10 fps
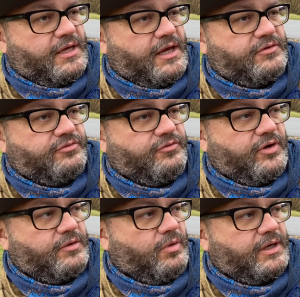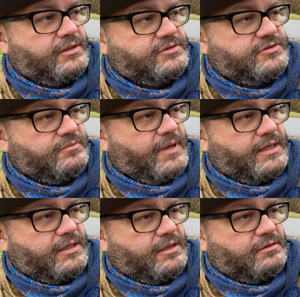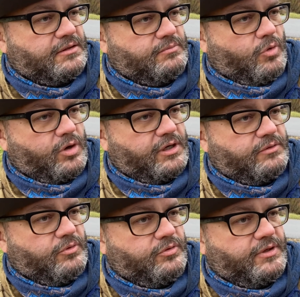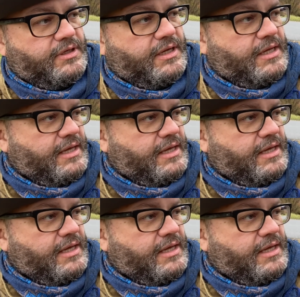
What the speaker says: and 41 enlisted men killed and mortally wounded,